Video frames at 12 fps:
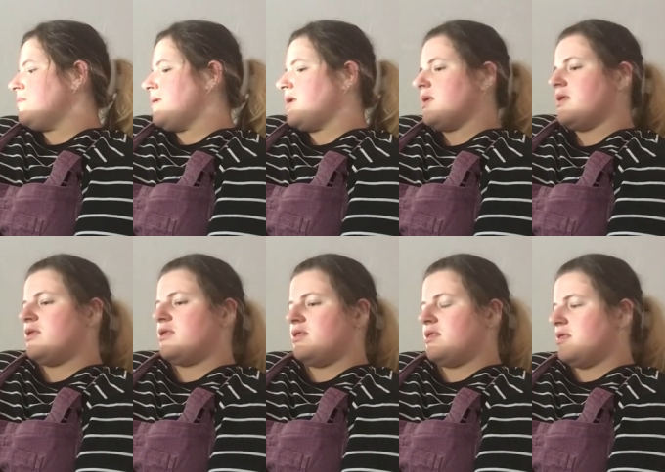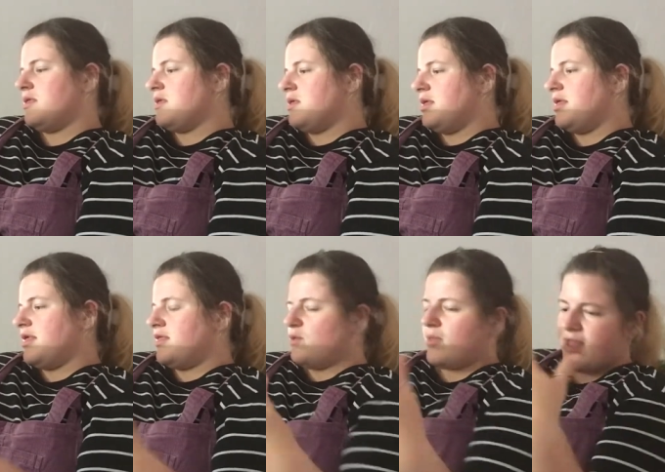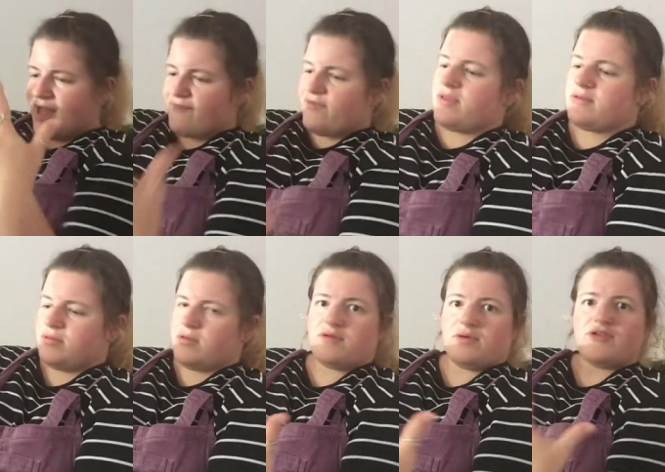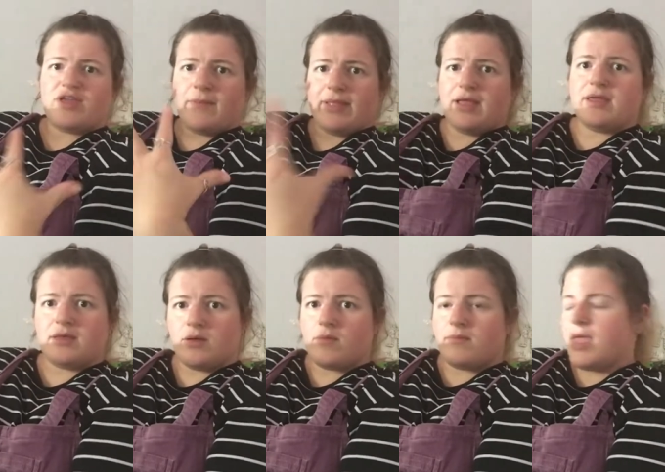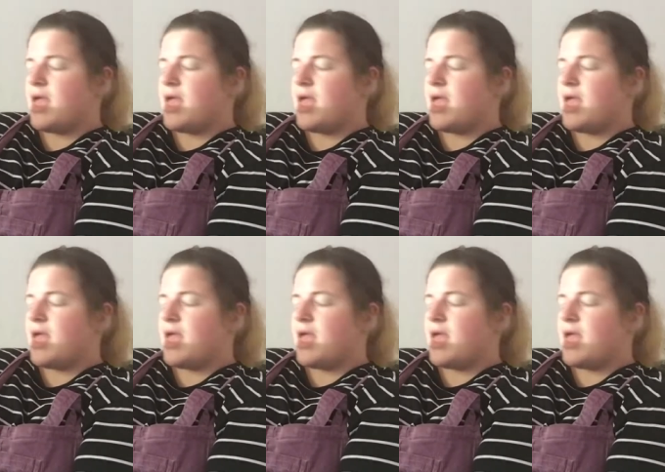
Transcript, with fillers: because it's not like having a crochet blanket on